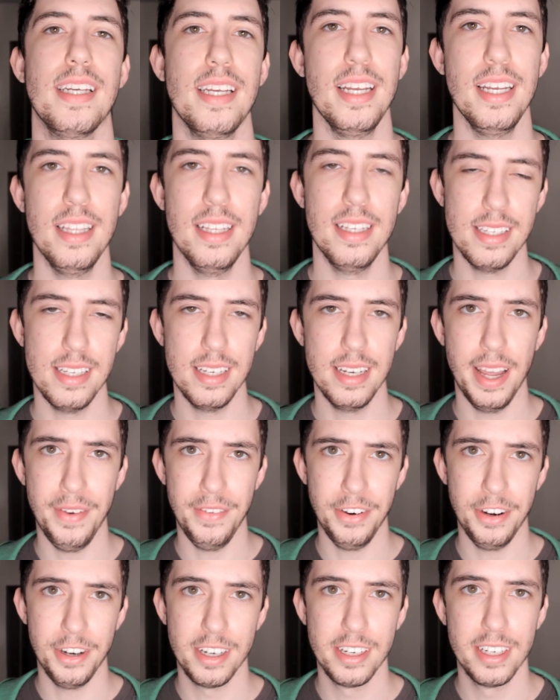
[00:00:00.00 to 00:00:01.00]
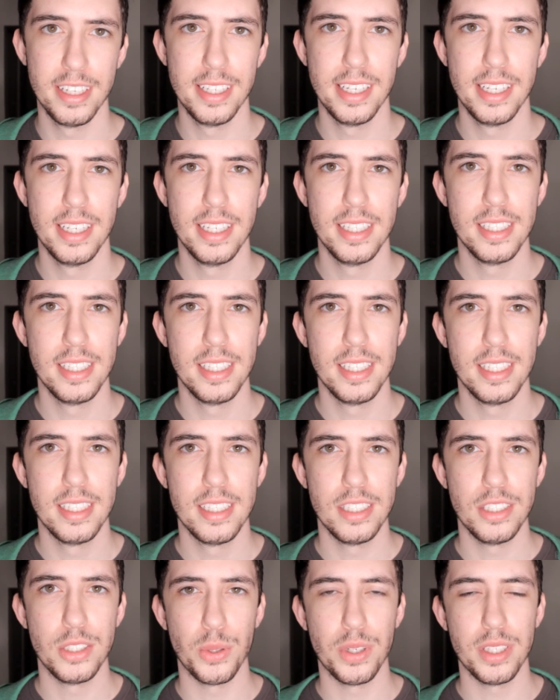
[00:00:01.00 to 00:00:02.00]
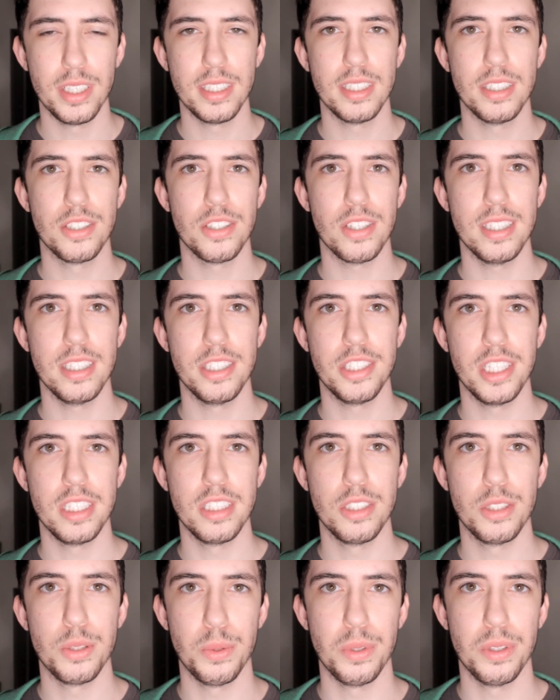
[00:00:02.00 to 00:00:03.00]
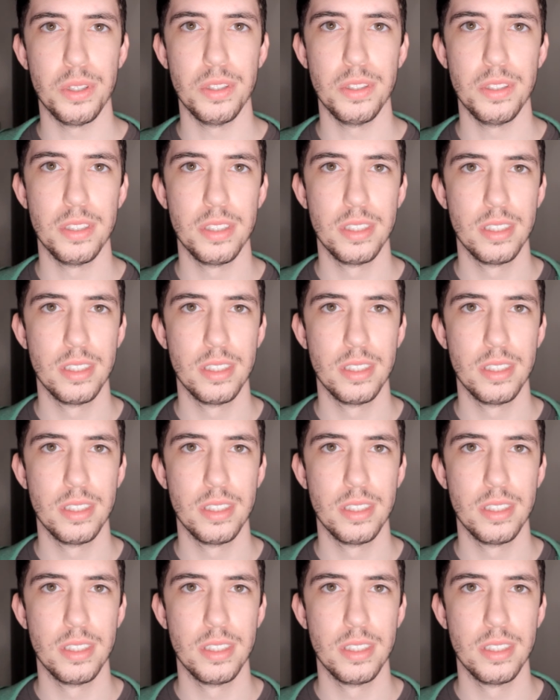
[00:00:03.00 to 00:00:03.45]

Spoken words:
in this endeavor. Join us in trying to change the world.